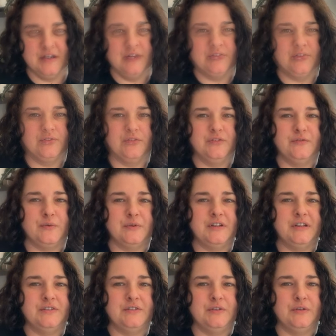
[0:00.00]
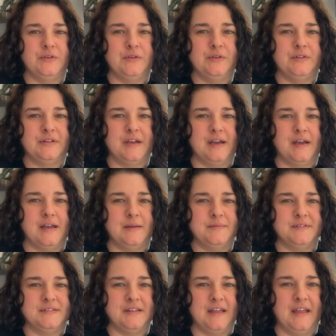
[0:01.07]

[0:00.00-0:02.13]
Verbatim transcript: So 242 times the